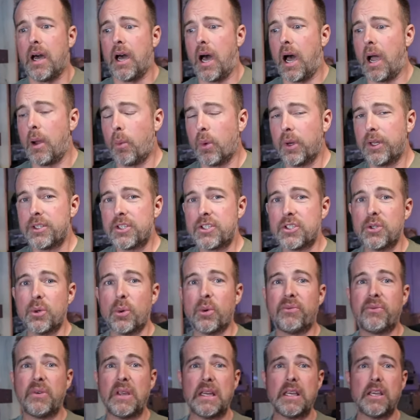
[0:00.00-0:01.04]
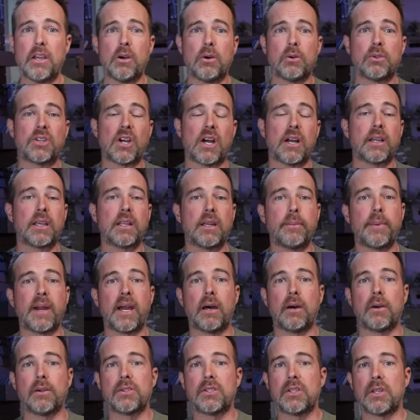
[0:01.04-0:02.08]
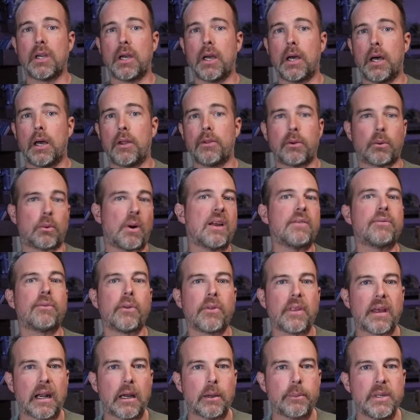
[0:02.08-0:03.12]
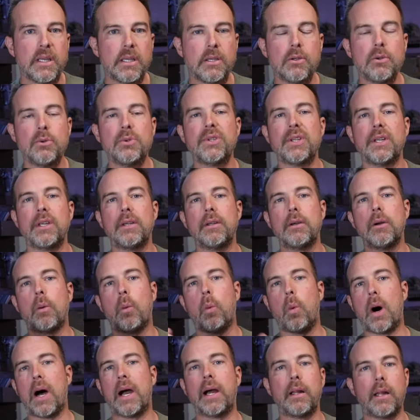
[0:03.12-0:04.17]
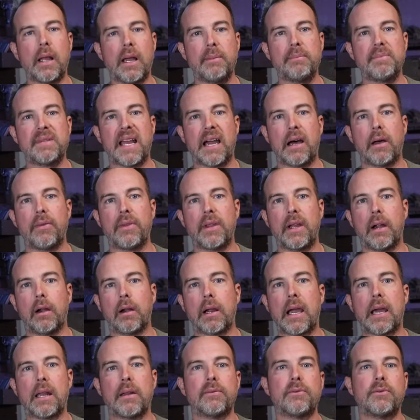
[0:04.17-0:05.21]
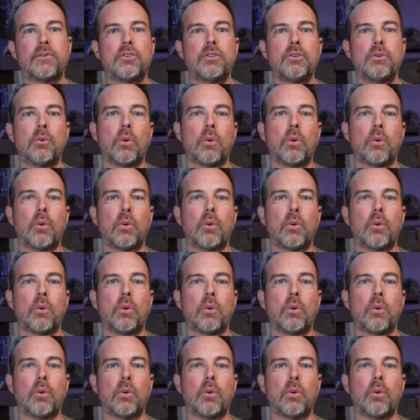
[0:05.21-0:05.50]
I wanted to do a video talking about uh, the rifle that I'll be using while I'm down there, kind of